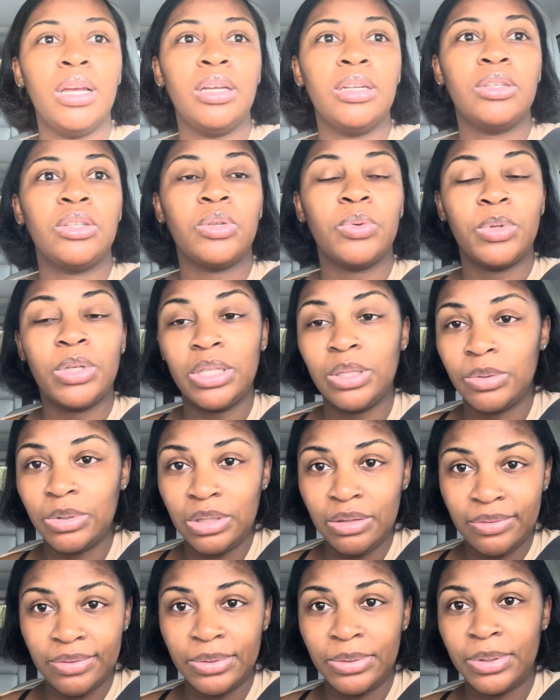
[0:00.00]

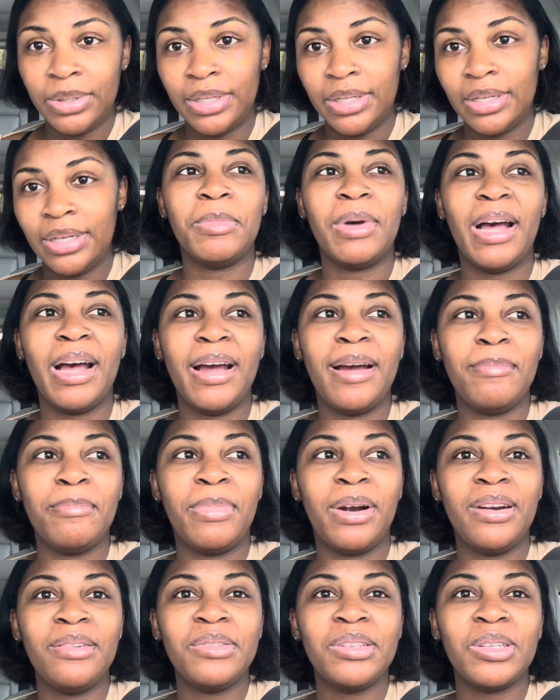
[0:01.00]
2024. My
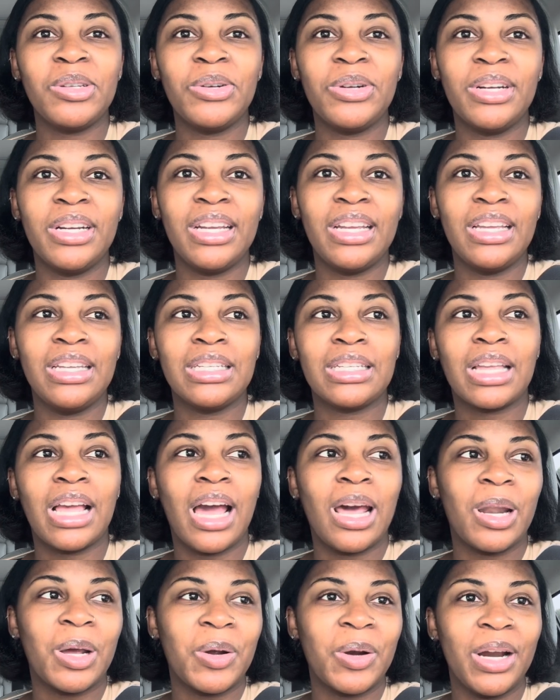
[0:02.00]
birth story is
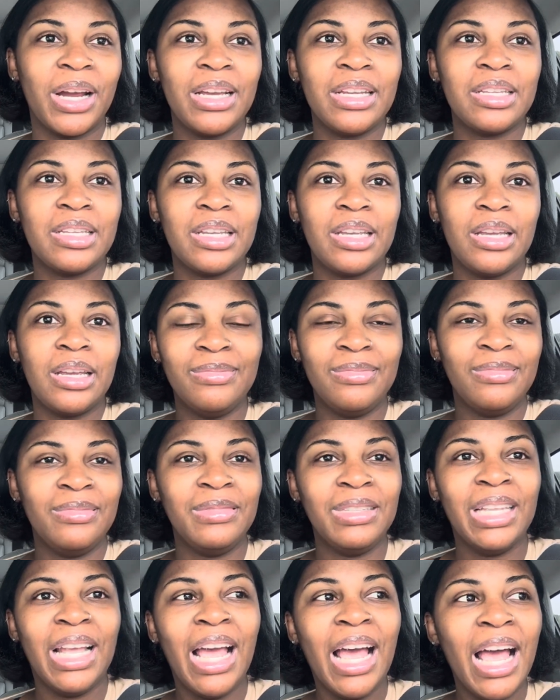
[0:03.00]
kind of crazy
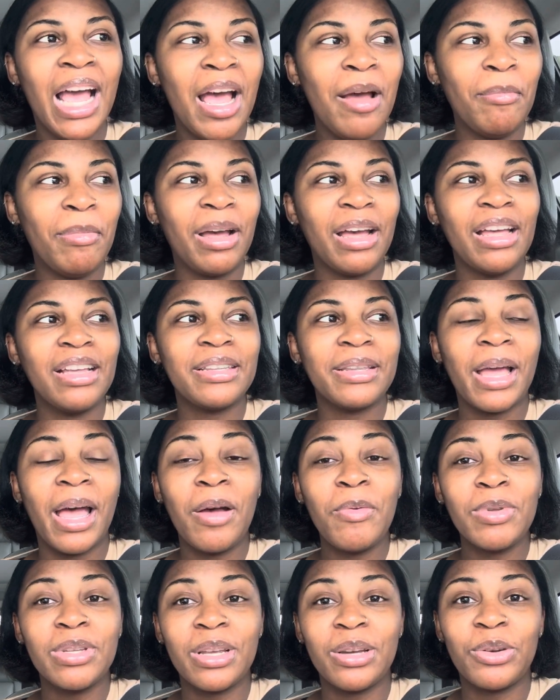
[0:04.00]
because I
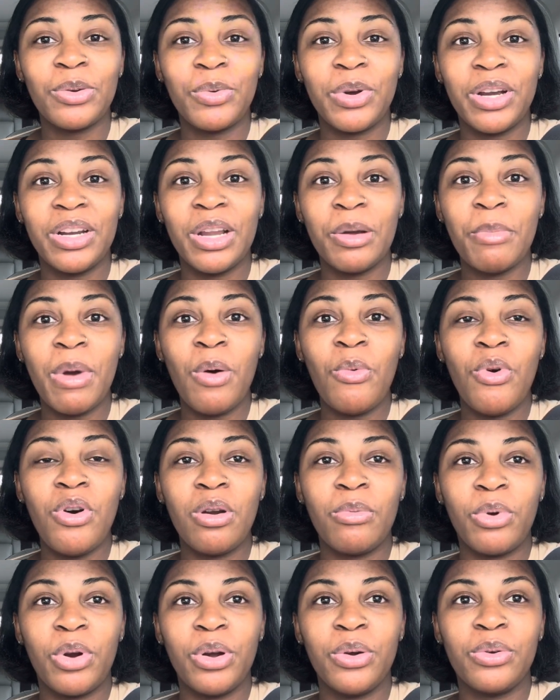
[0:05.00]
was unaware that my
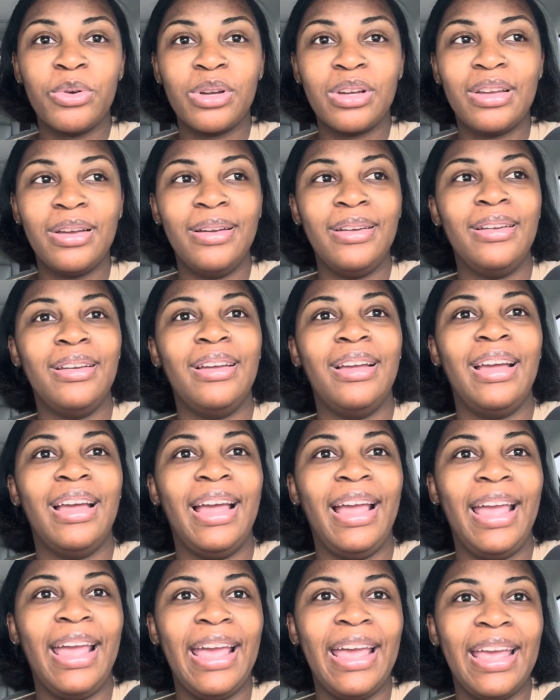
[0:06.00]
water broke.
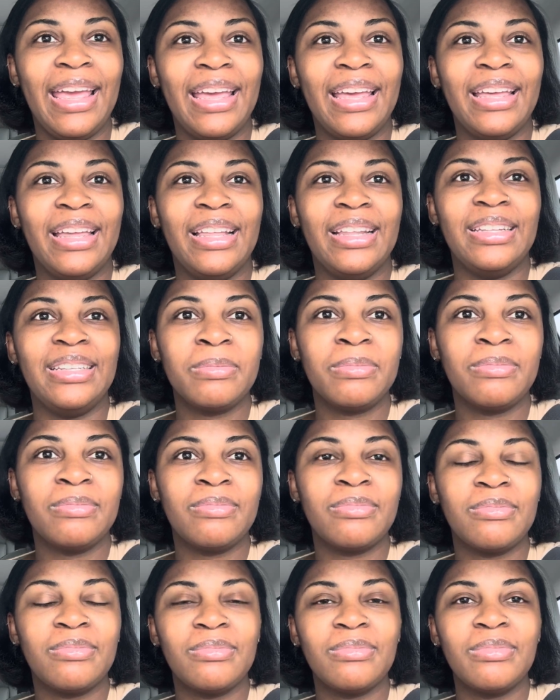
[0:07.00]
And
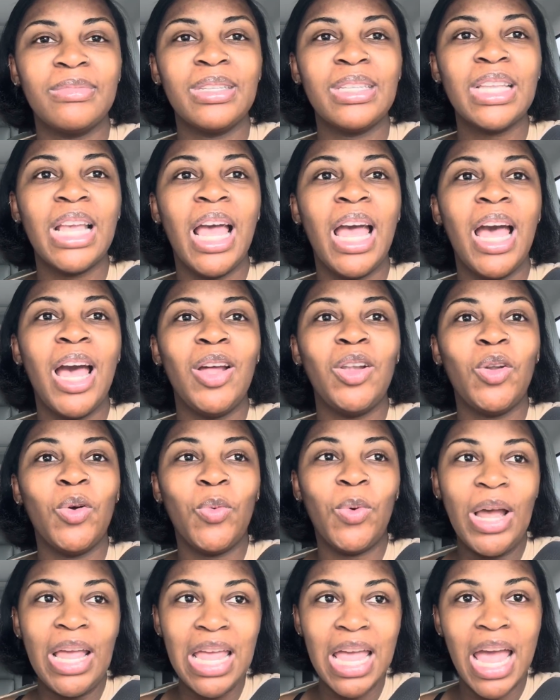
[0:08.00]
the
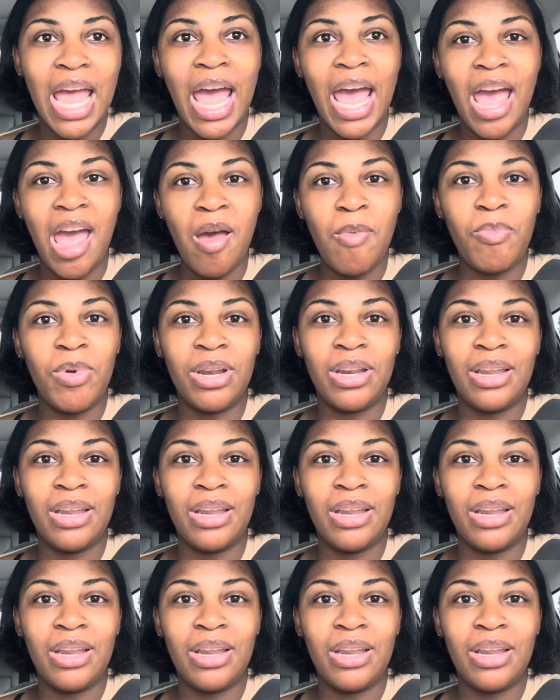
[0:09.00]
way it happened